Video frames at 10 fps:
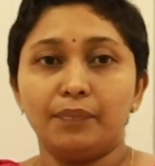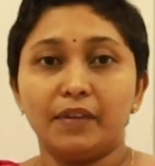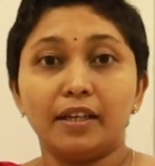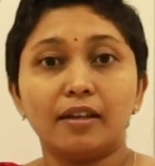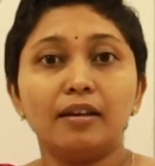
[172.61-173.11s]

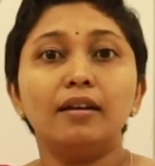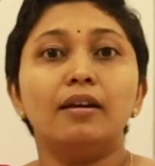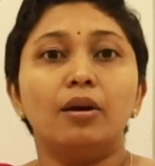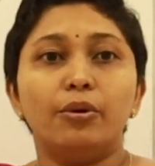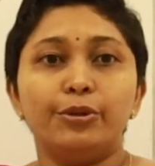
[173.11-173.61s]
ninga
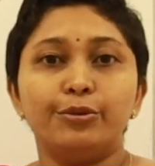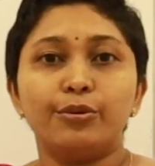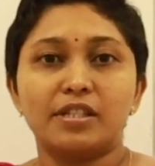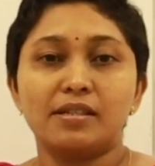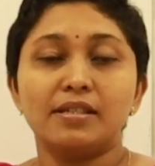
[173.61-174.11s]
oru
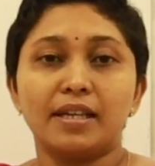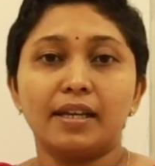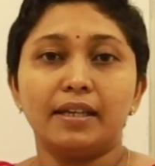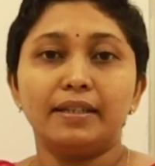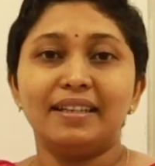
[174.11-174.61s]
question
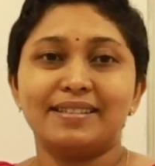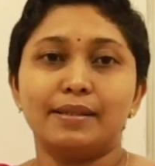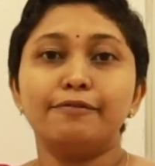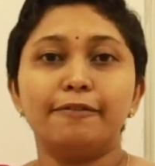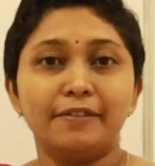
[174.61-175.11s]
cheyanayittu less
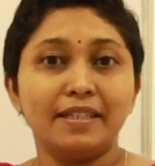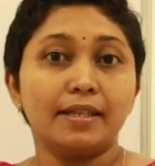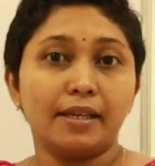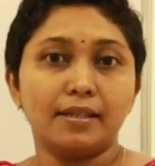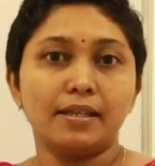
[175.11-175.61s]
than 50
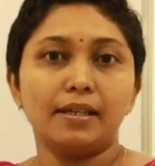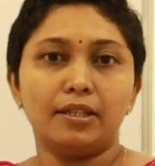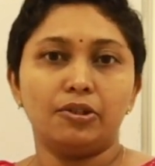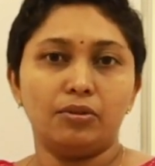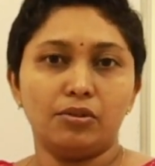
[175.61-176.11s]
seconds e
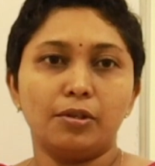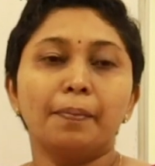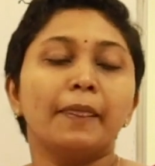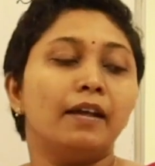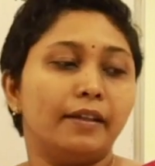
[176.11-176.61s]
kittathullu. So
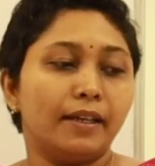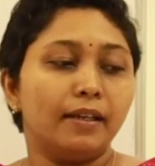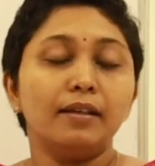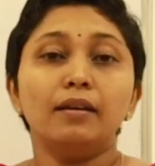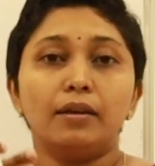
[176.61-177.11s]
ningal
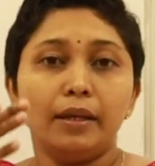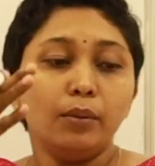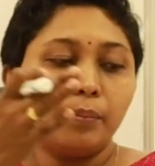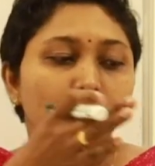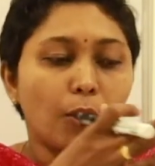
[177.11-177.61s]
ee
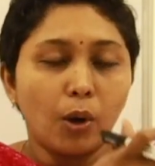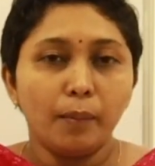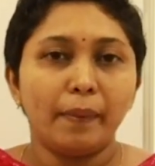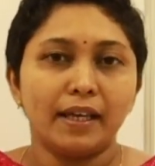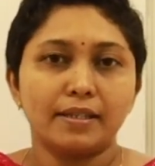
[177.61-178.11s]
whole
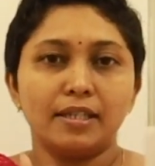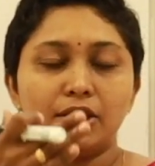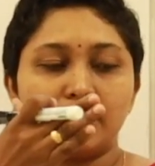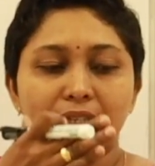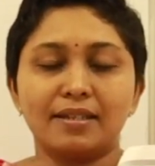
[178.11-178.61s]
passage
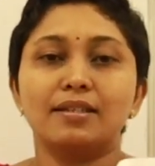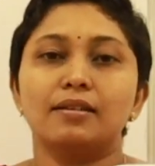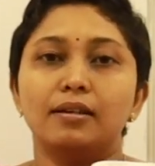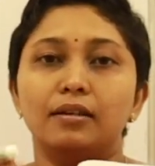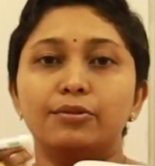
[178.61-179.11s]
test
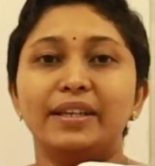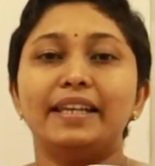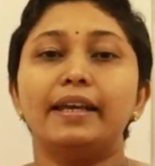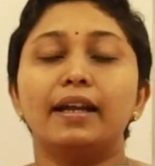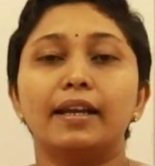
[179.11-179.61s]
read
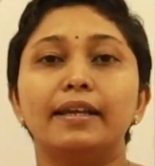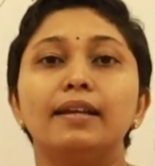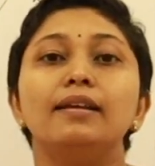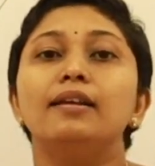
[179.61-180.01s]
cheyanengile